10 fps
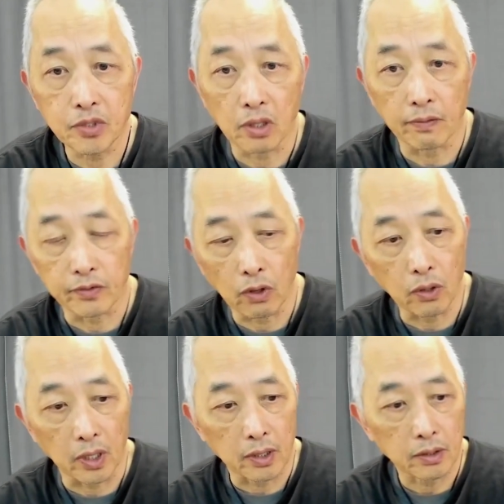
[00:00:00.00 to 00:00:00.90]
of
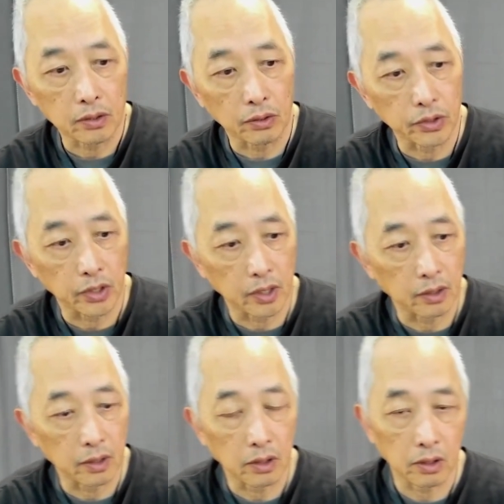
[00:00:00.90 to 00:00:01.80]
yoga. So you
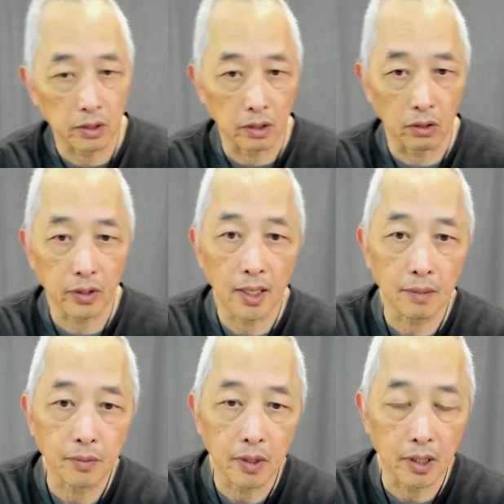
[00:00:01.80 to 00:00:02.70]
can look it up.